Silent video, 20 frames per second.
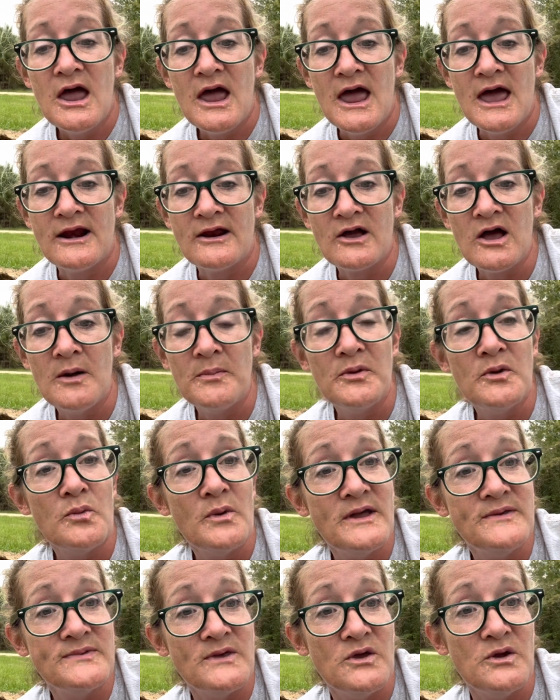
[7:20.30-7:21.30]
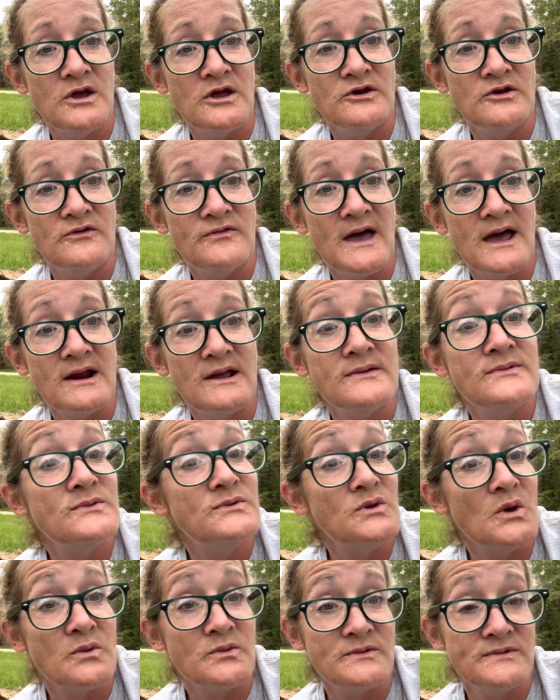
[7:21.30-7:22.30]
And a couple of ways that you can do that is
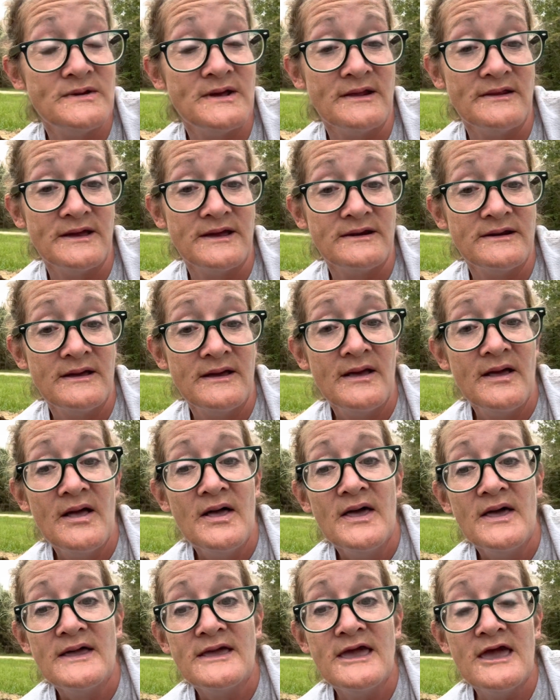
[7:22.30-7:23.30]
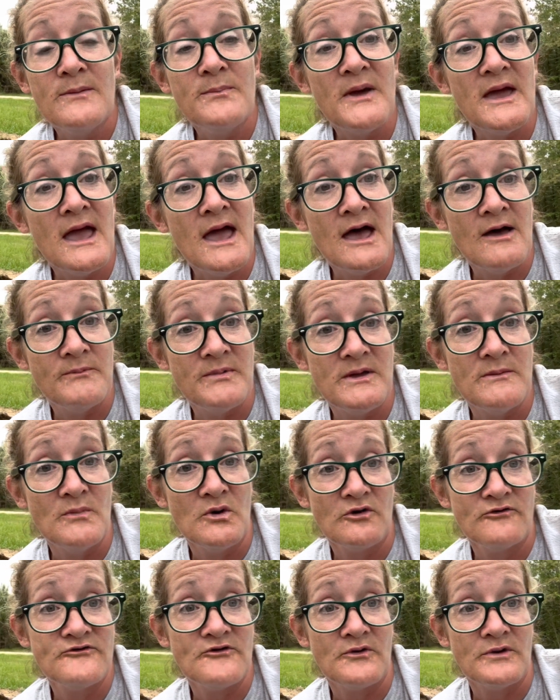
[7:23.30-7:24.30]
don't till it. Keep a heavy
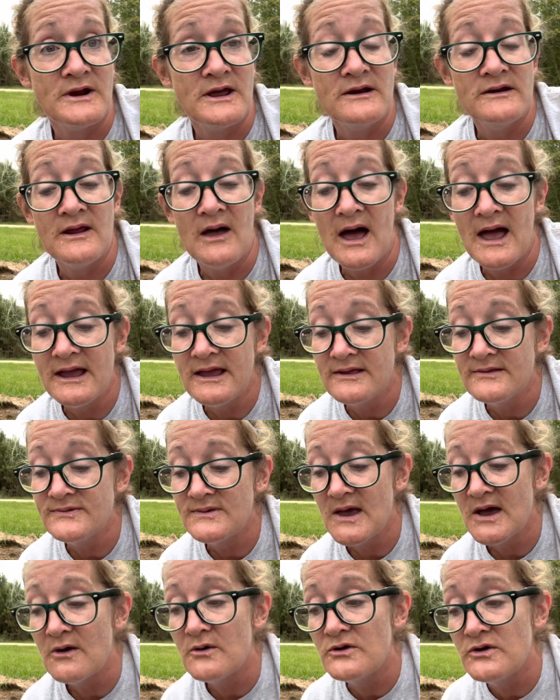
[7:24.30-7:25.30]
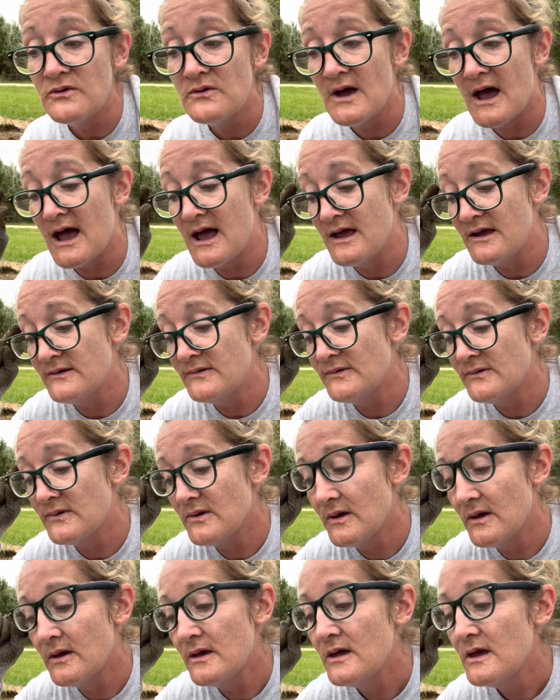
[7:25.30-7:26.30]
mulch on it. Now I can tell you guys
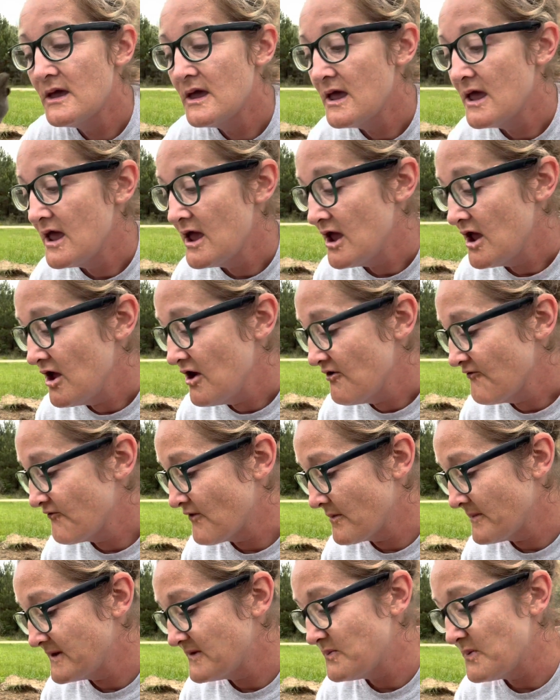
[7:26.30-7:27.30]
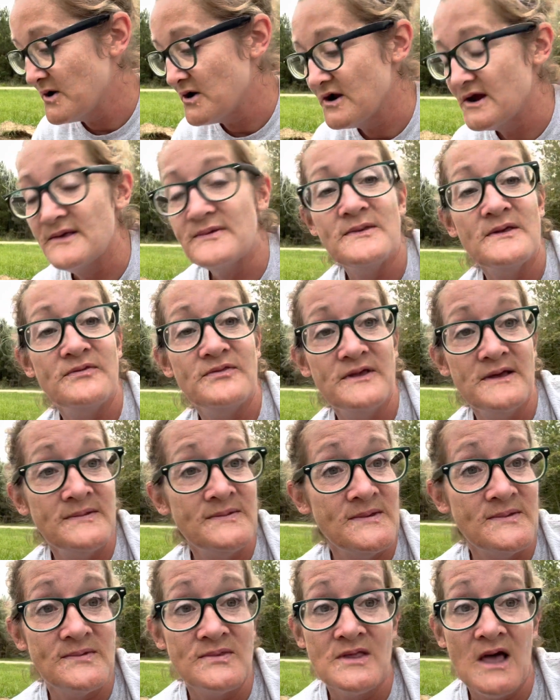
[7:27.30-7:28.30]
from experience that this
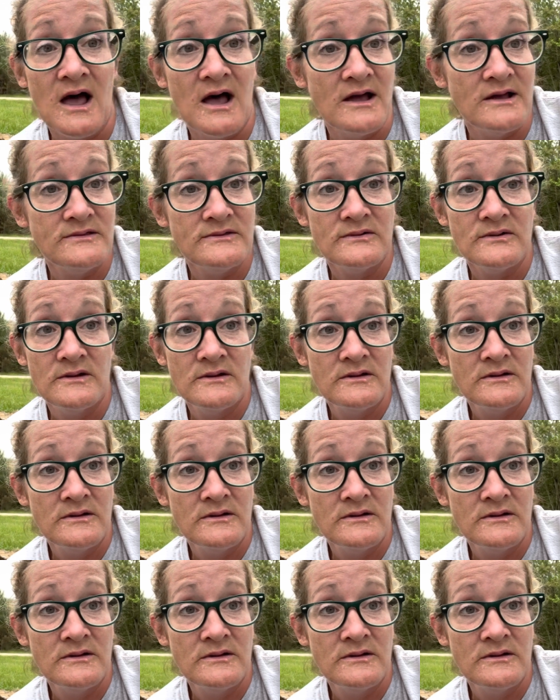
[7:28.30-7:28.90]
is not